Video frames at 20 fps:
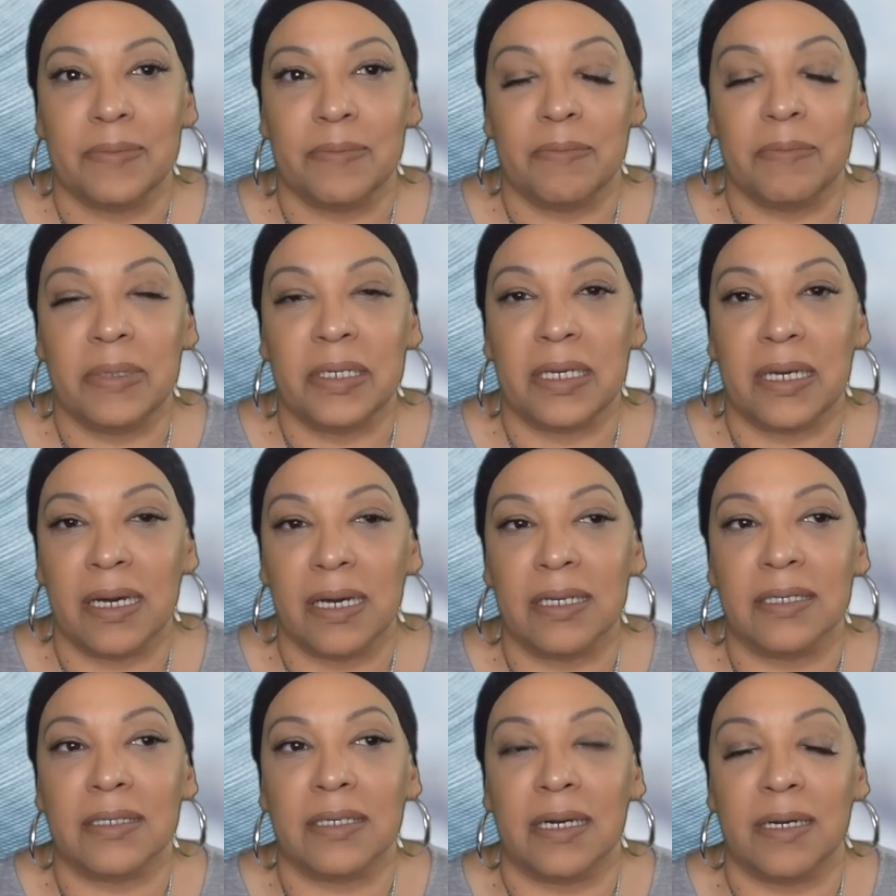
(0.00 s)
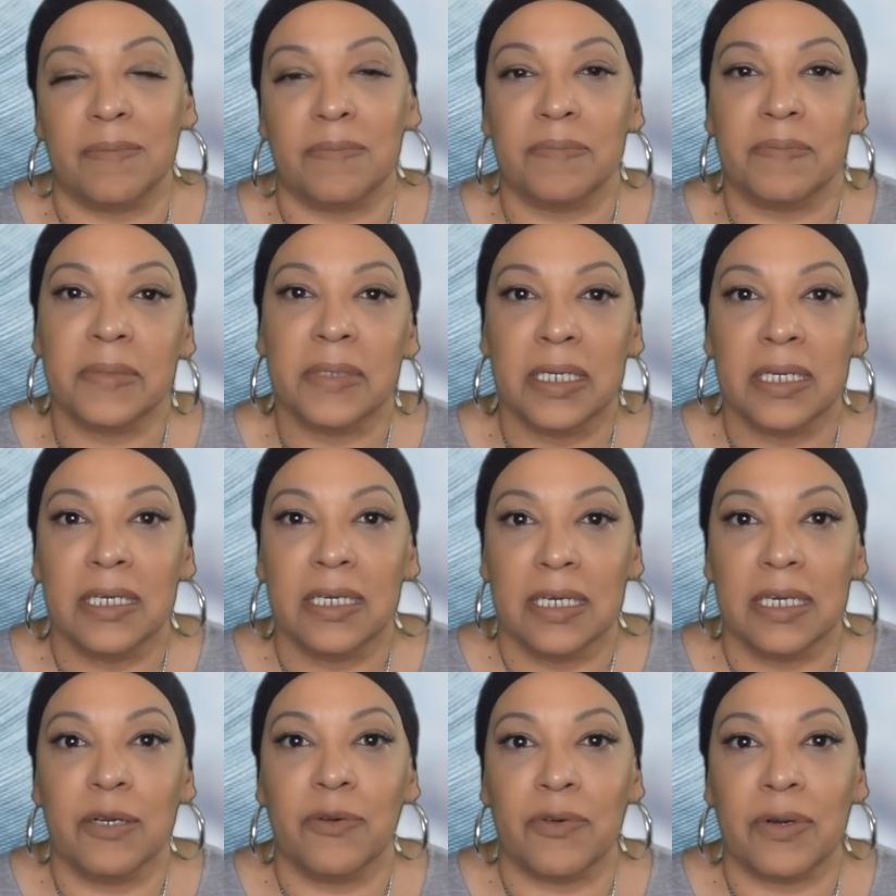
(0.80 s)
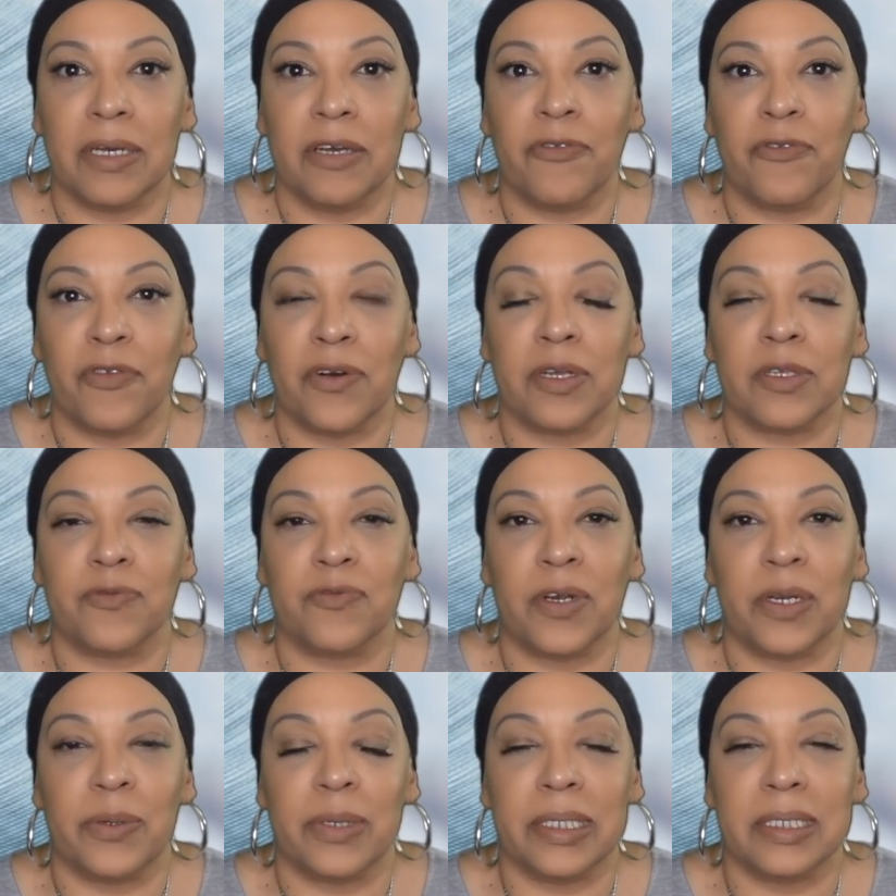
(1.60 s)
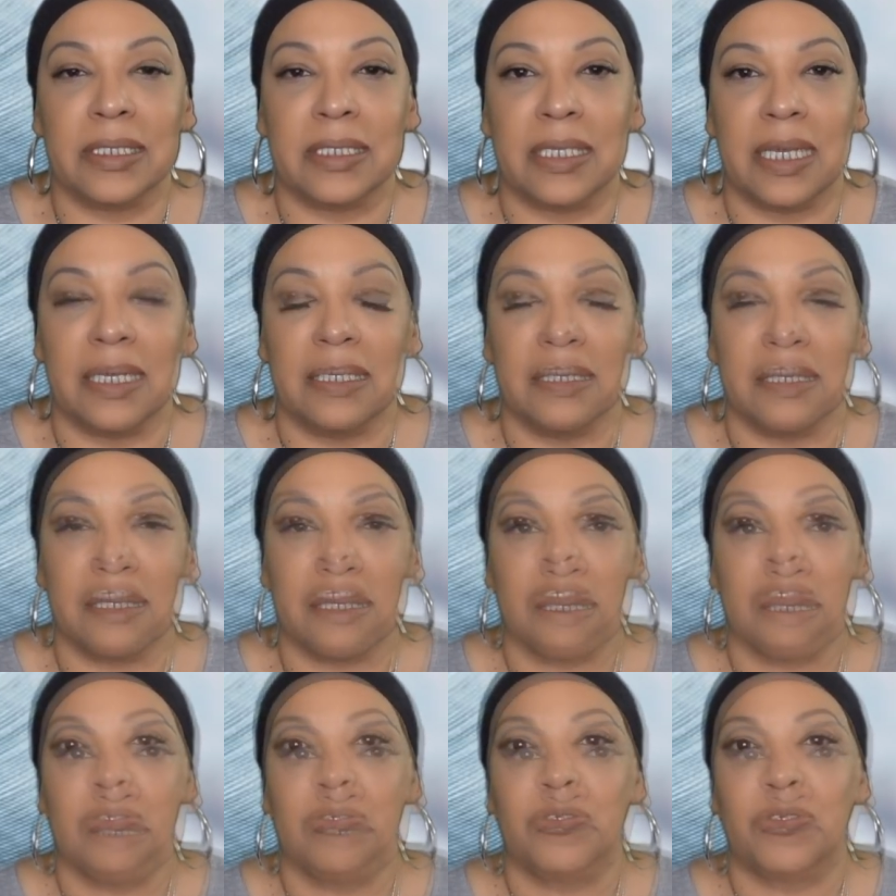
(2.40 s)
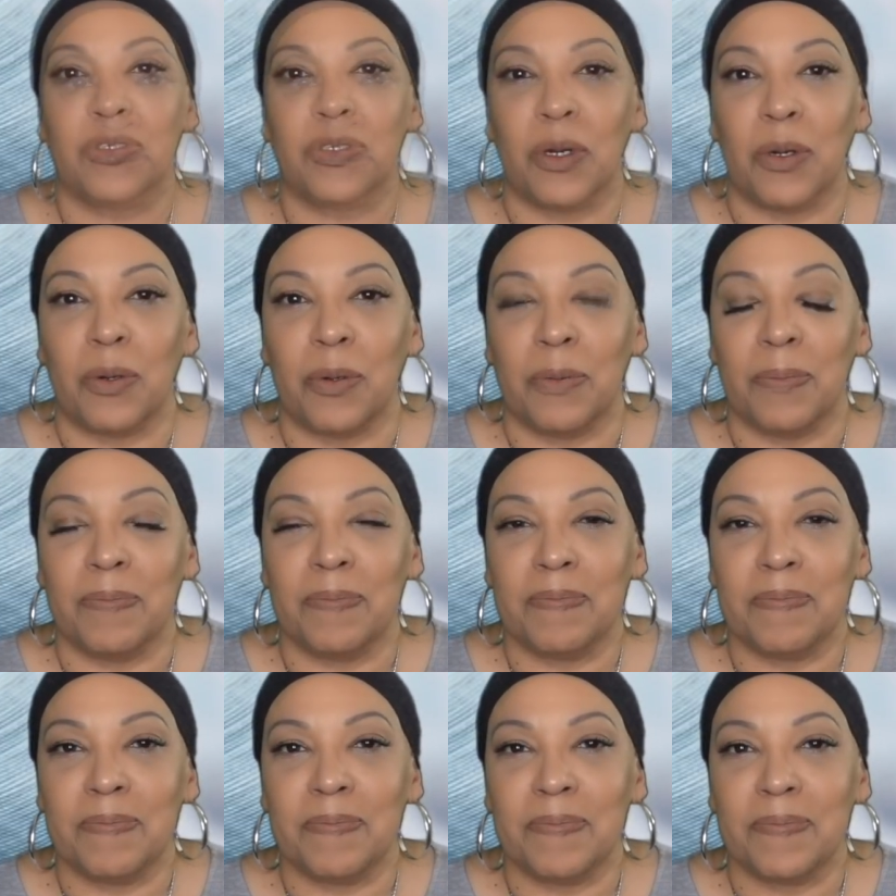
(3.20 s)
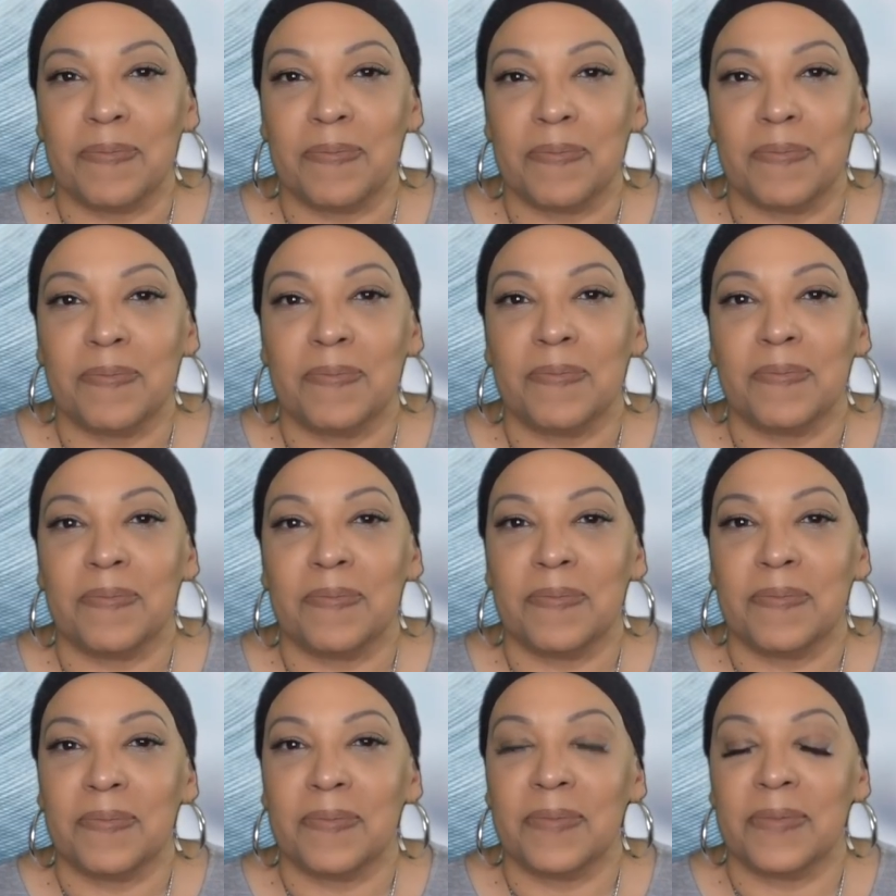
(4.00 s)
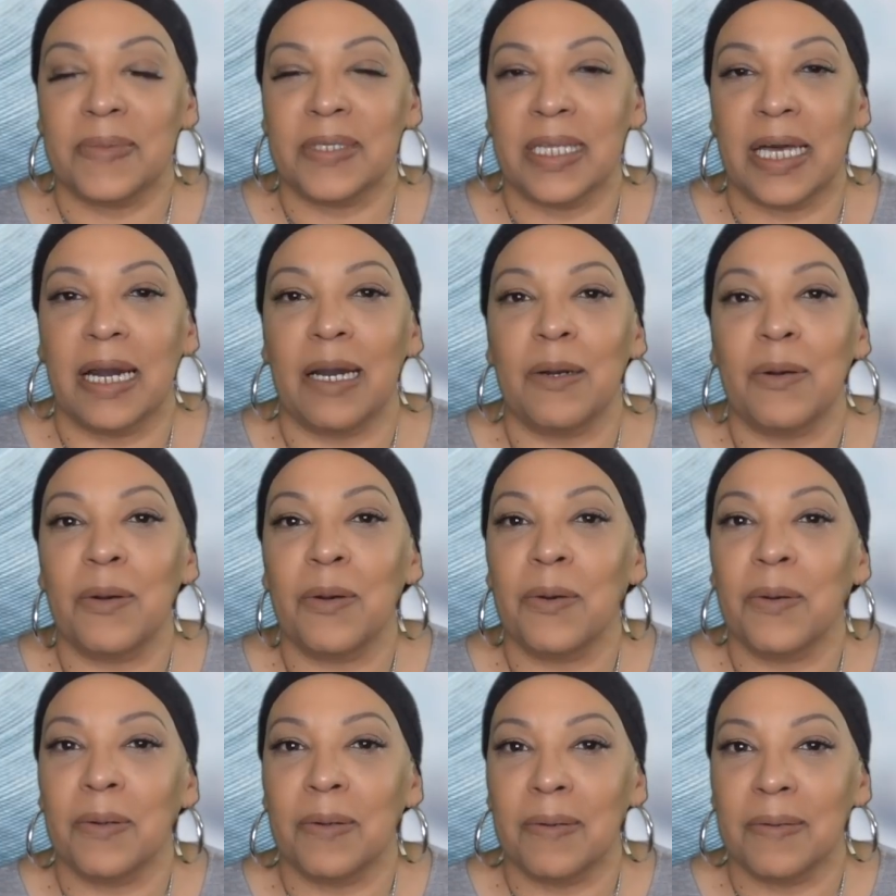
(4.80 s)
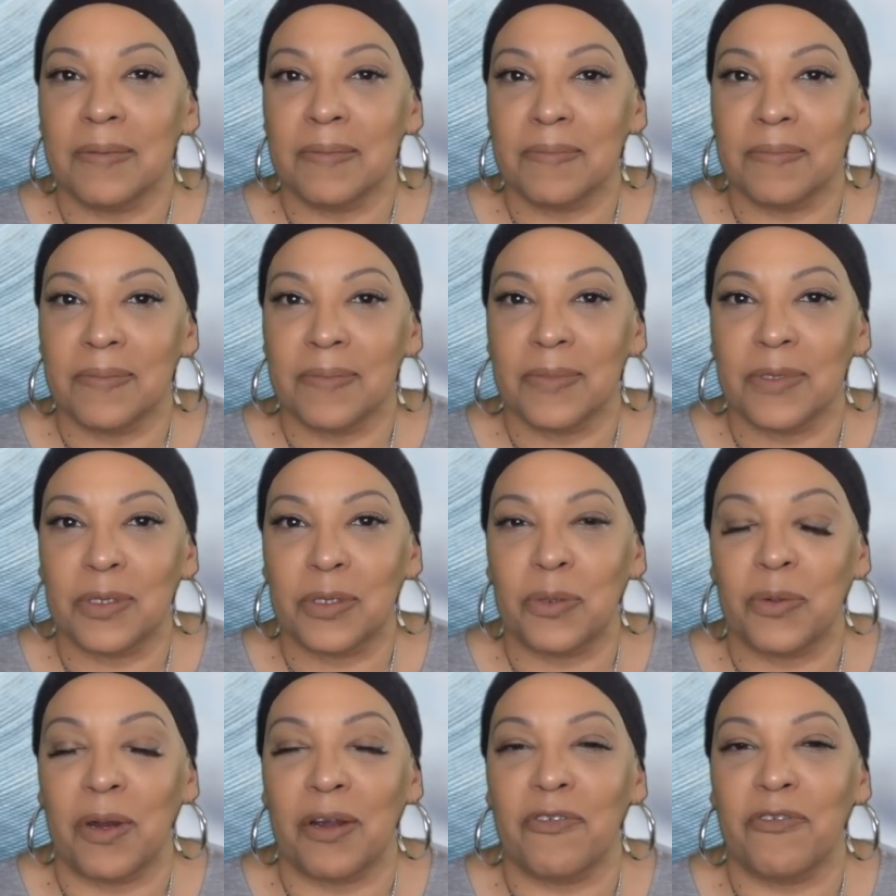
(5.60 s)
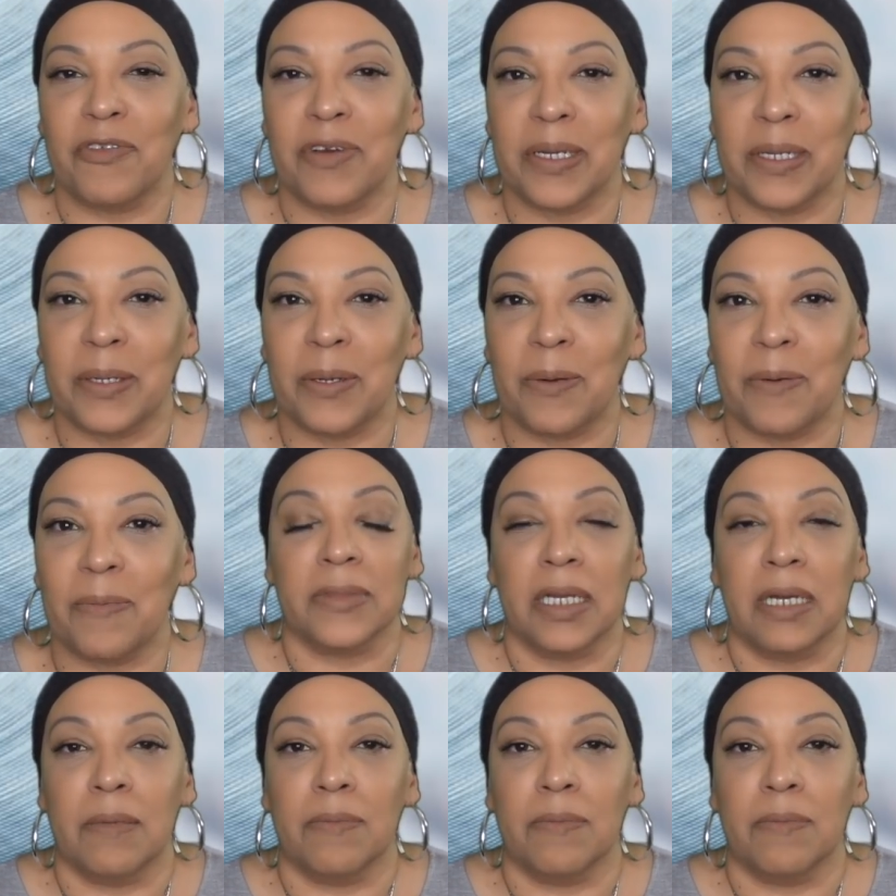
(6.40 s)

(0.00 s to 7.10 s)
because it felt very intense. So now to our video.